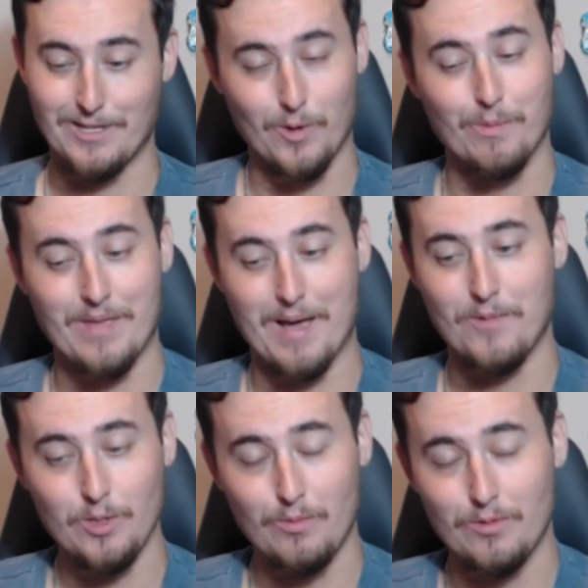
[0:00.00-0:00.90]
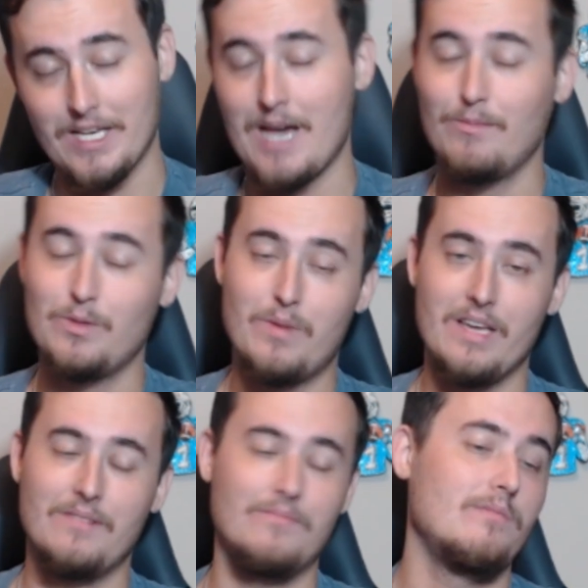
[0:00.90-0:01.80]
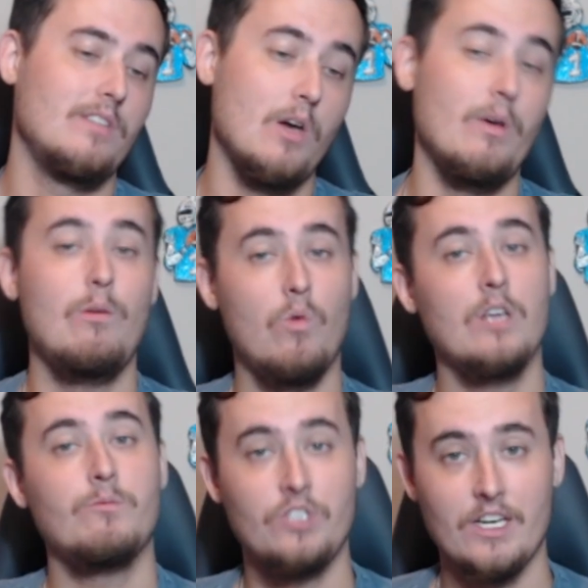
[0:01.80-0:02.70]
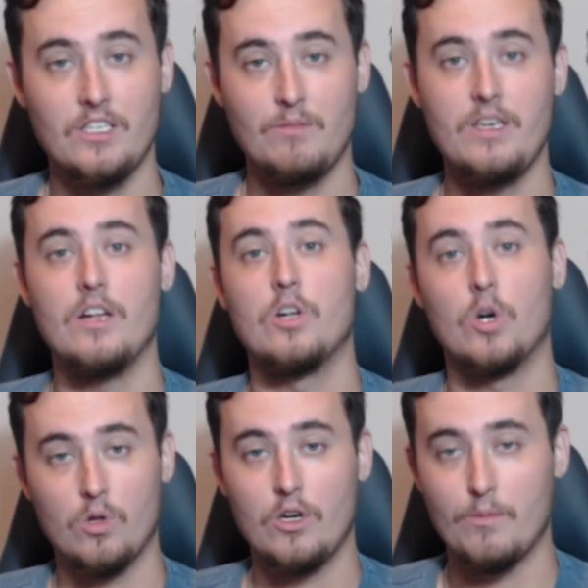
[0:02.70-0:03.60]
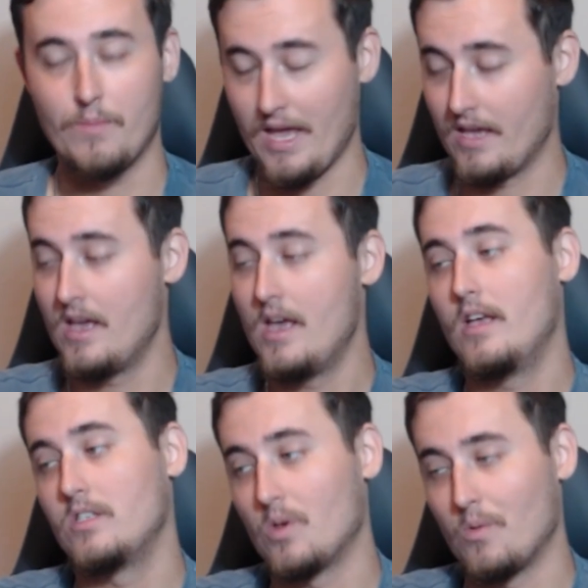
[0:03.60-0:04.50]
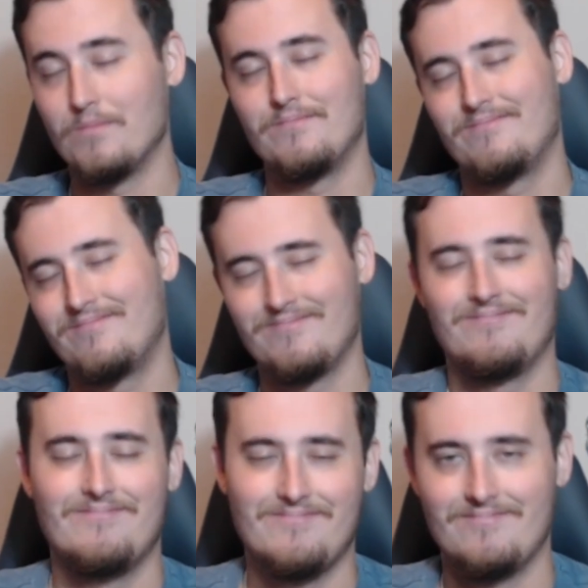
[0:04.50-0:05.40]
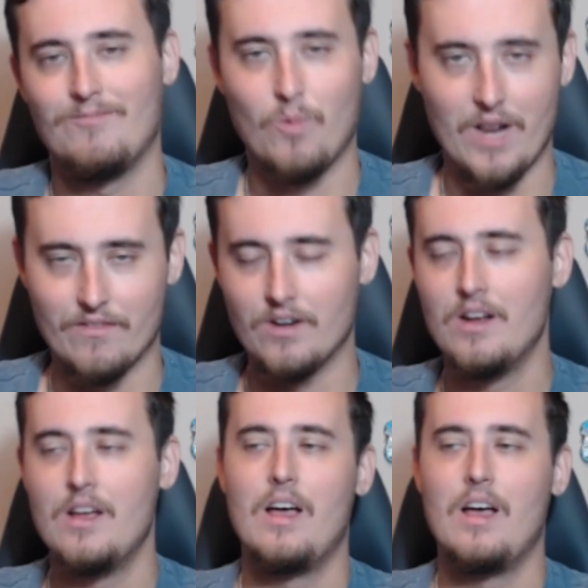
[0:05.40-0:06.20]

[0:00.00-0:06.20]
told him that multiple times, but you know, he was projected to be an earlier pick. So whatever.